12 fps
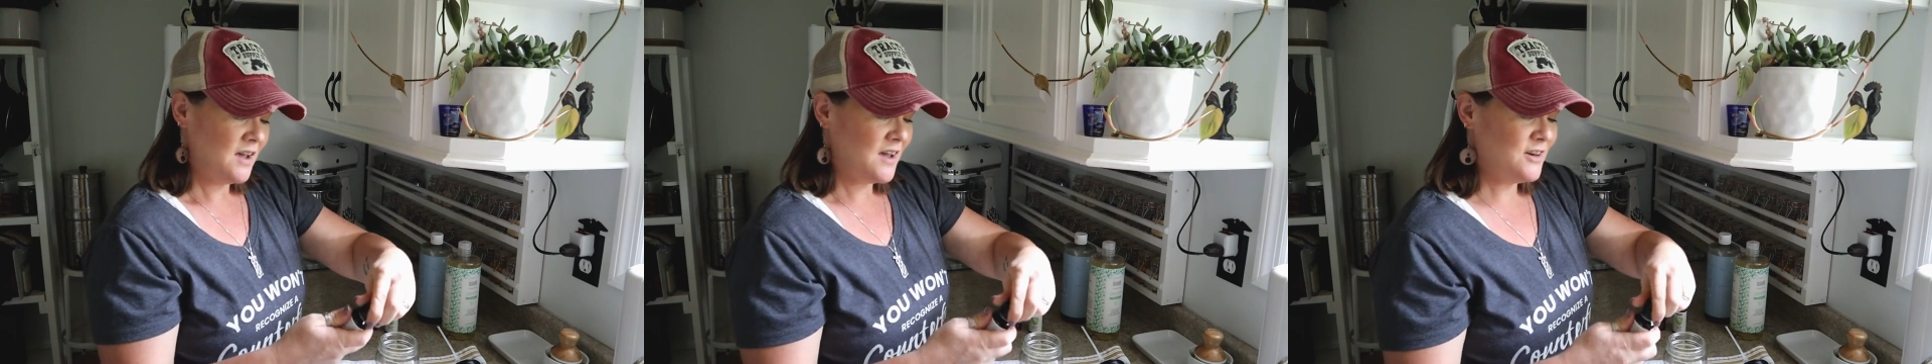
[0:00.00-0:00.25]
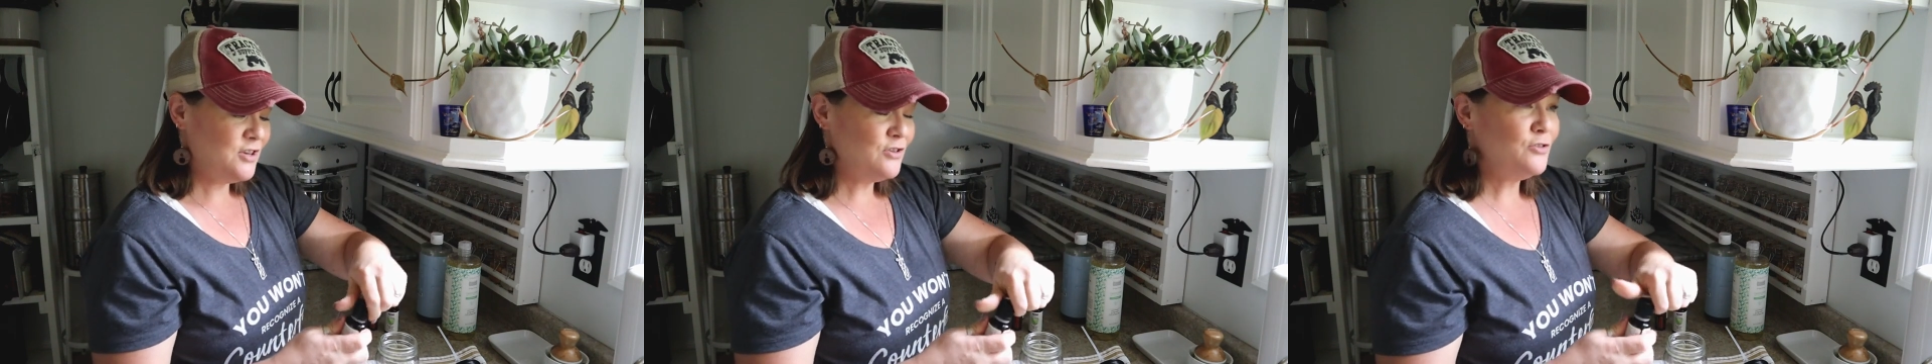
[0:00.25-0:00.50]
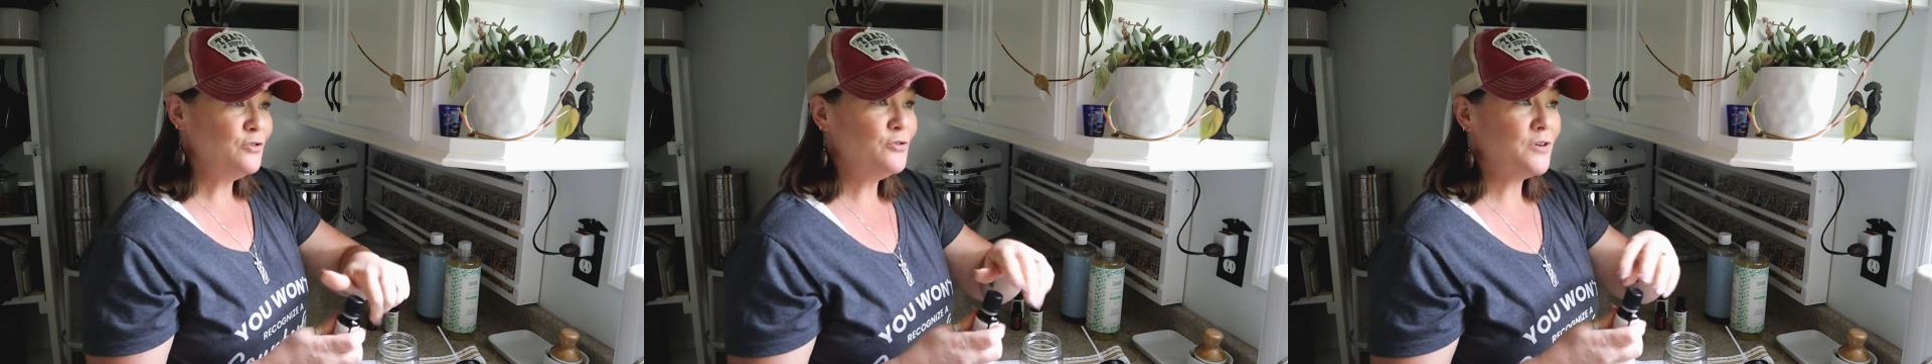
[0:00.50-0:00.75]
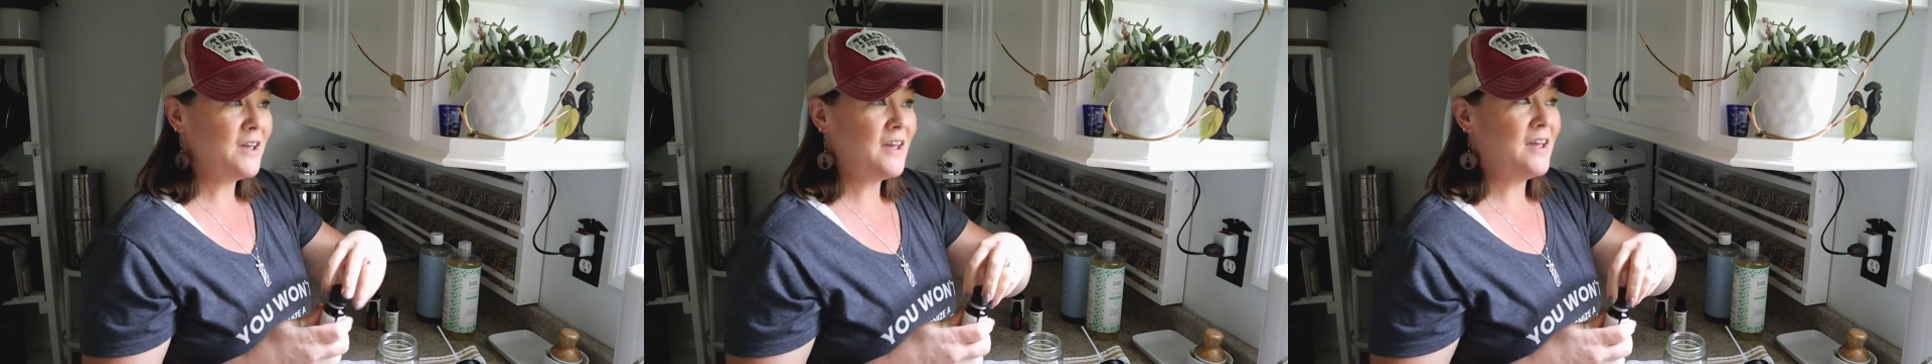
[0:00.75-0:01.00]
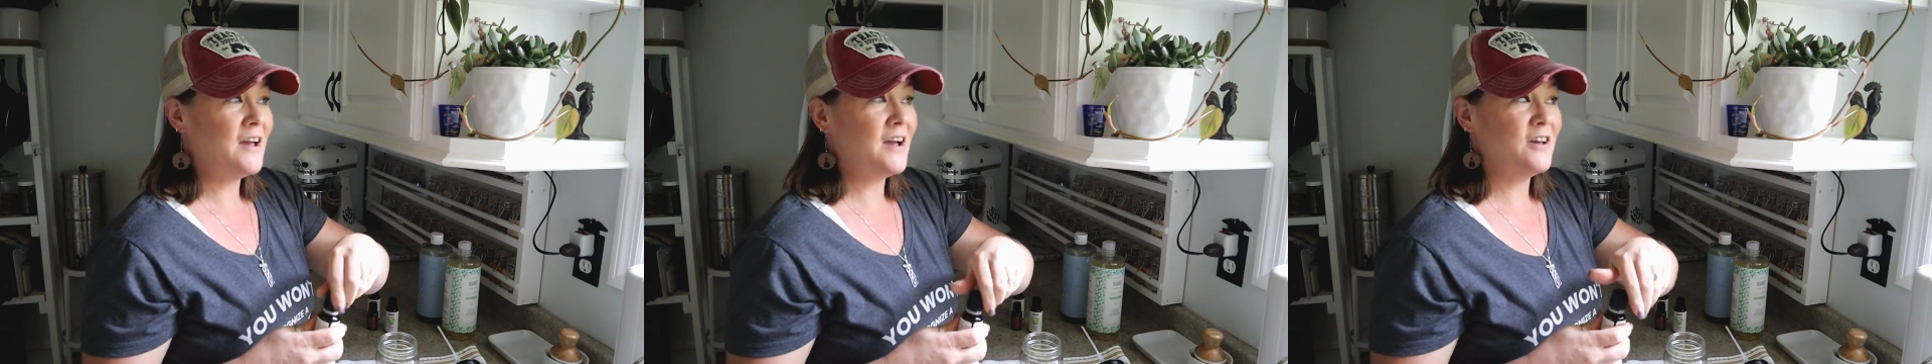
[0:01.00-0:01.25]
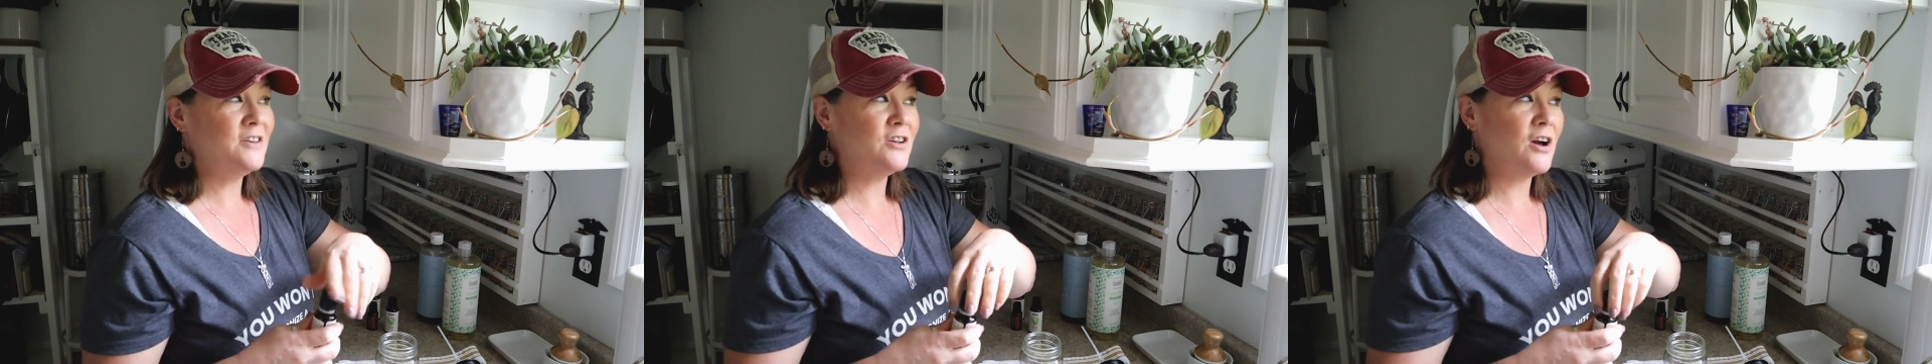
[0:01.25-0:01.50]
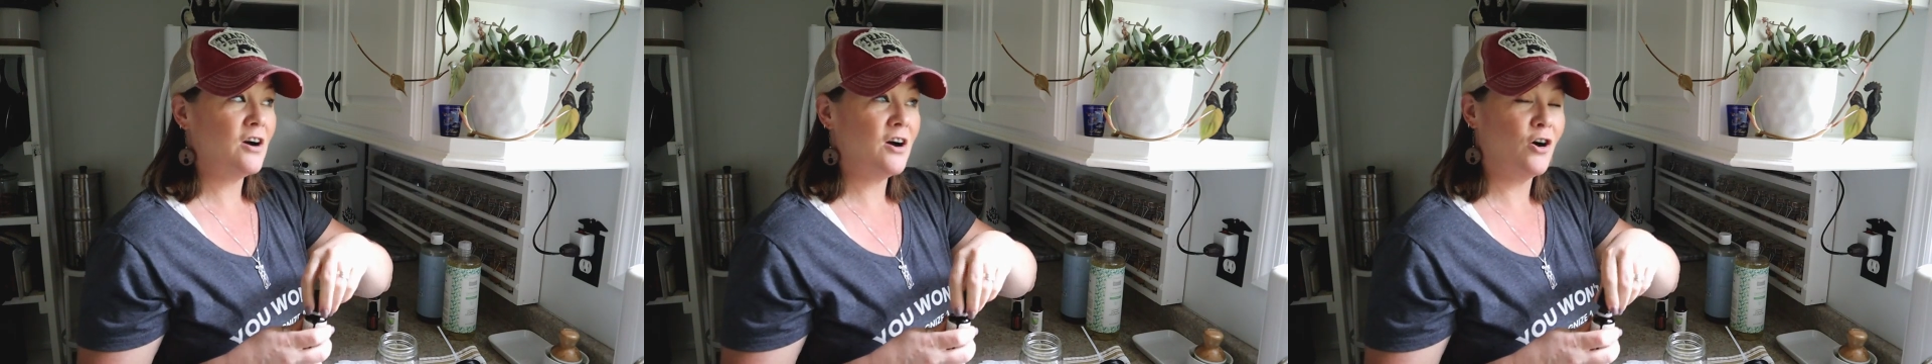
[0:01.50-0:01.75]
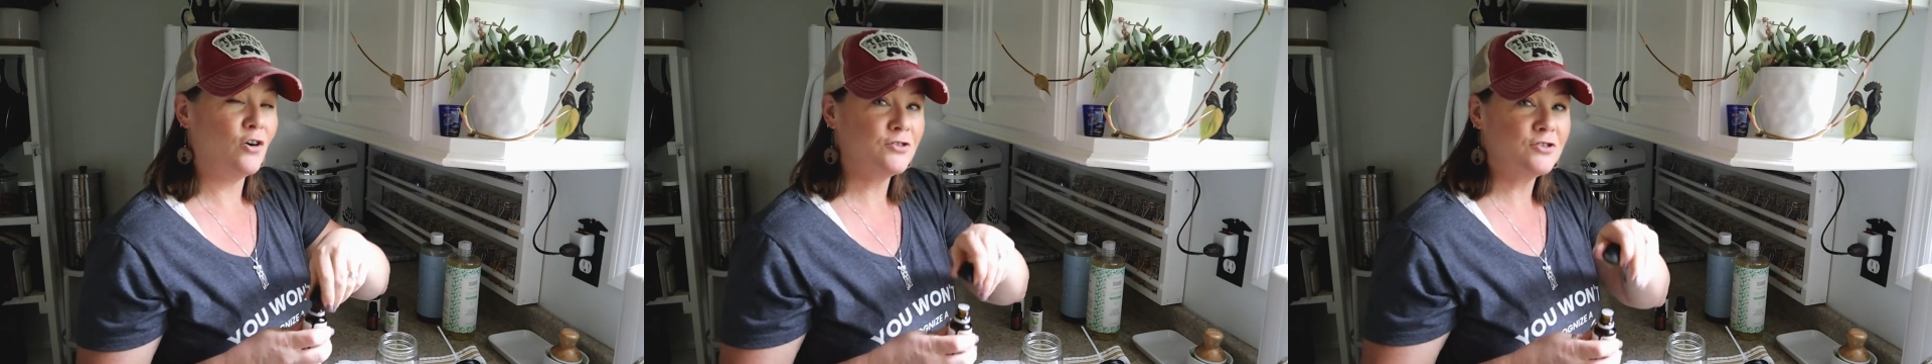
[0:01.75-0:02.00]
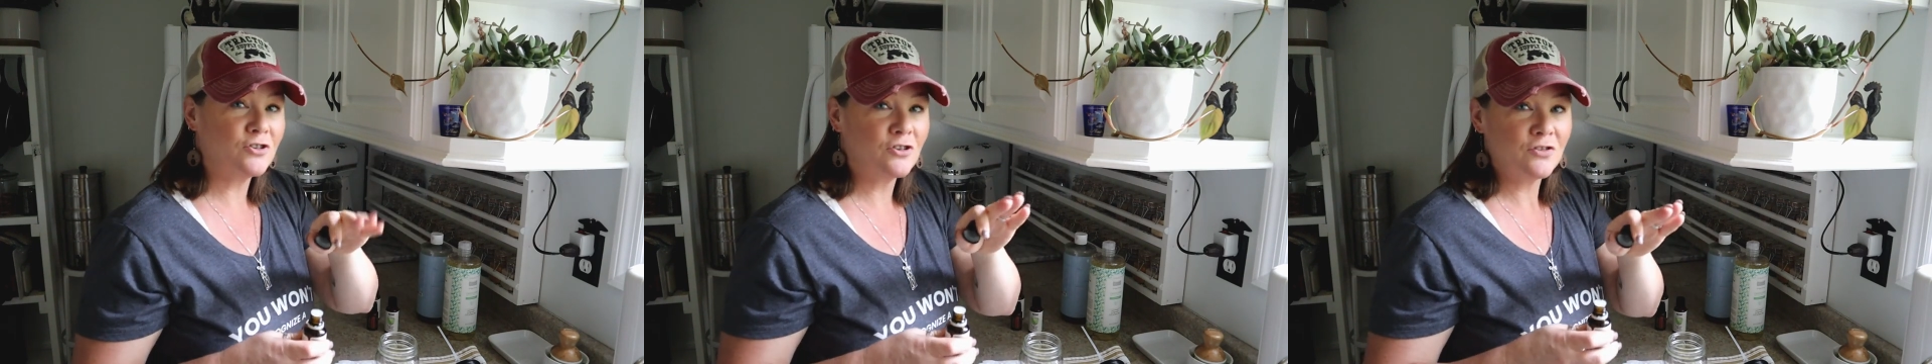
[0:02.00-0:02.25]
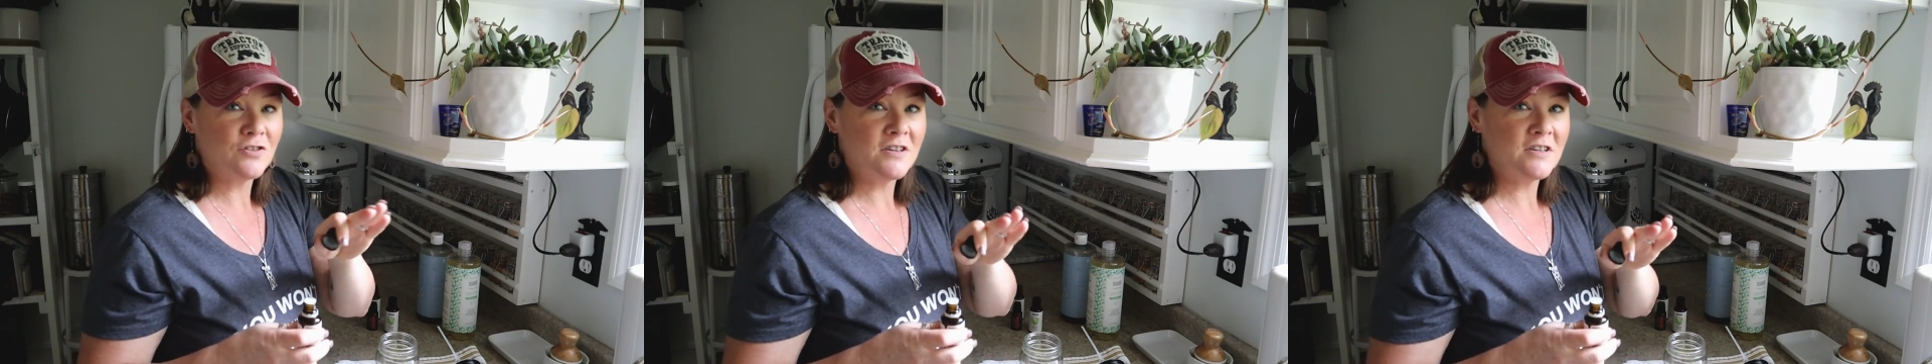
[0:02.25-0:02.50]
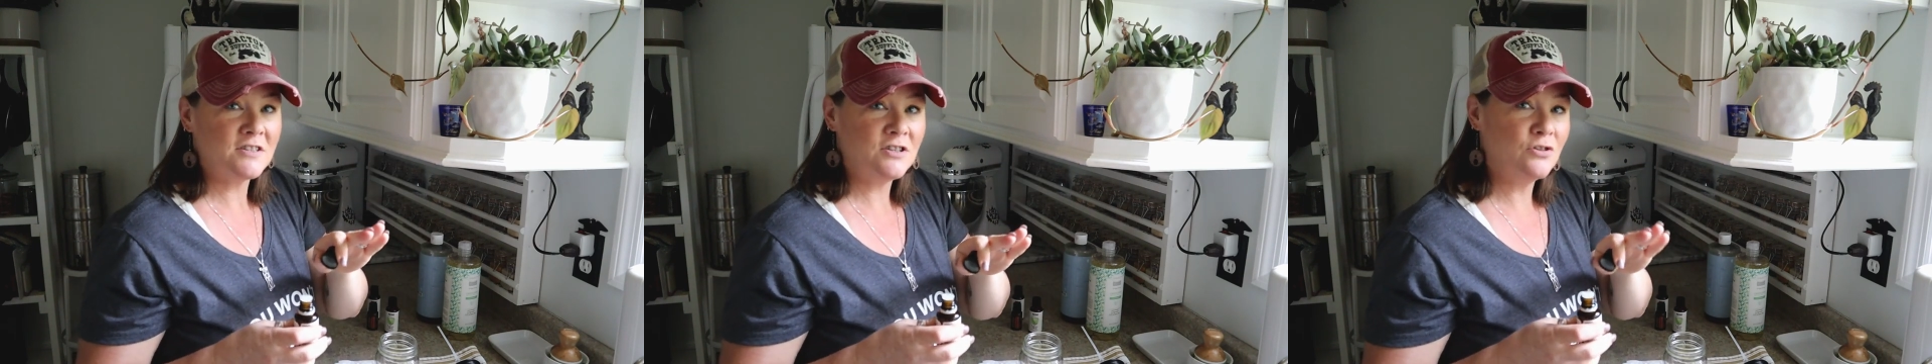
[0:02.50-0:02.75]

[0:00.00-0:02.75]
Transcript: And you can alter this,